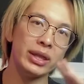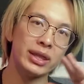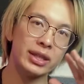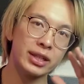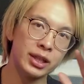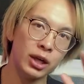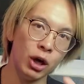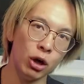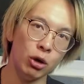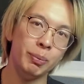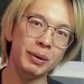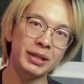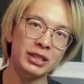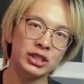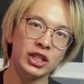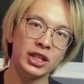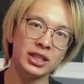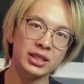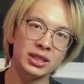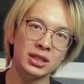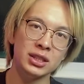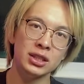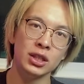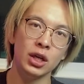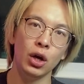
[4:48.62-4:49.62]
the codebase
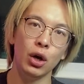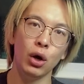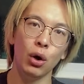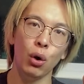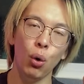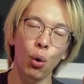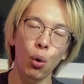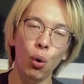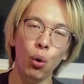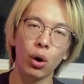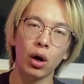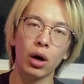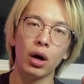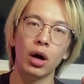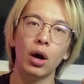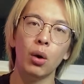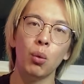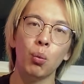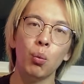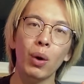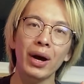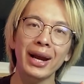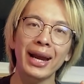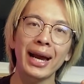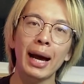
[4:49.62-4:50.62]
changes? Or
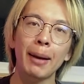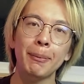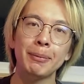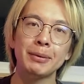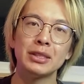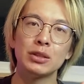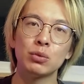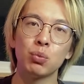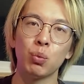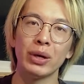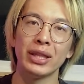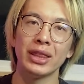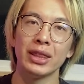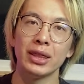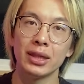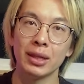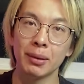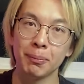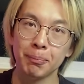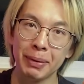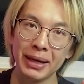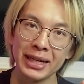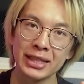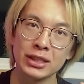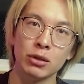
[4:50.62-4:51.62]
what happens when the
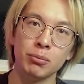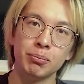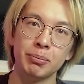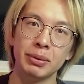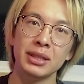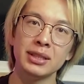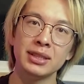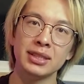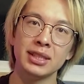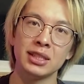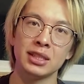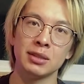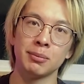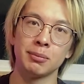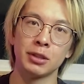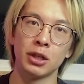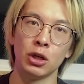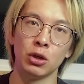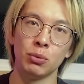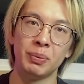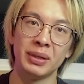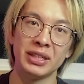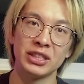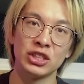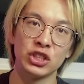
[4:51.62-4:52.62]
Bazel build system
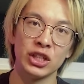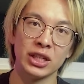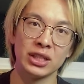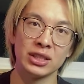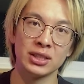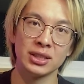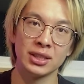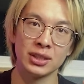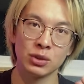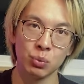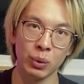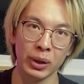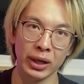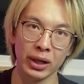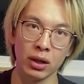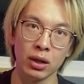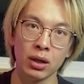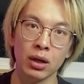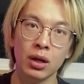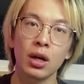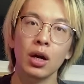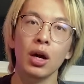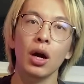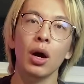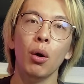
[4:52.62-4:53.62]
codebase changes as well?
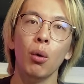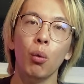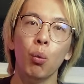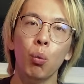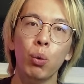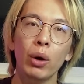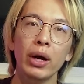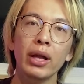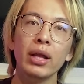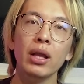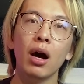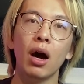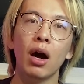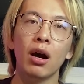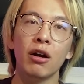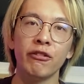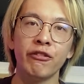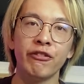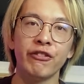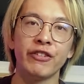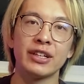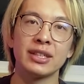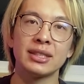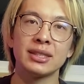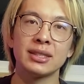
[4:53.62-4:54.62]
Will our
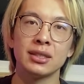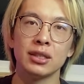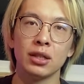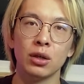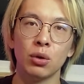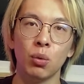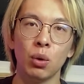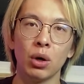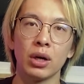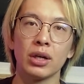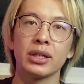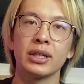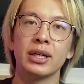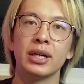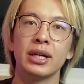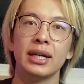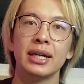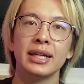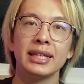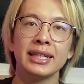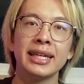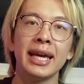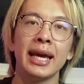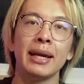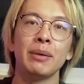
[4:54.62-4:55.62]
fix still work?
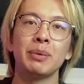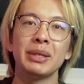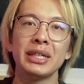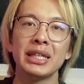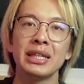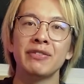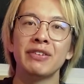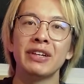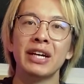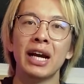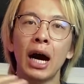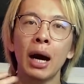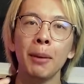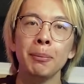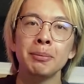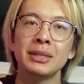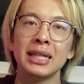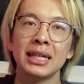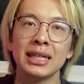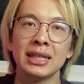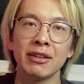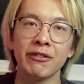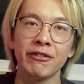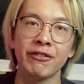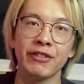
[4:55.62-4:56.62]
Can we even
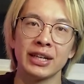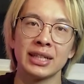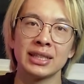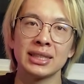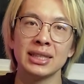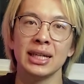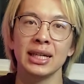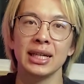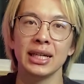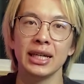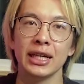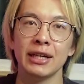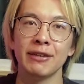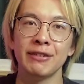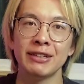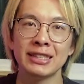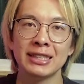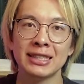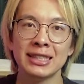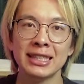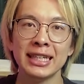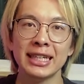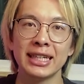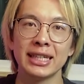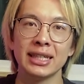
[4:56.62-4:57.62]
update the fix if it's
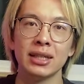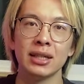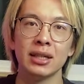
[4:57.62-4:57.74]
needed?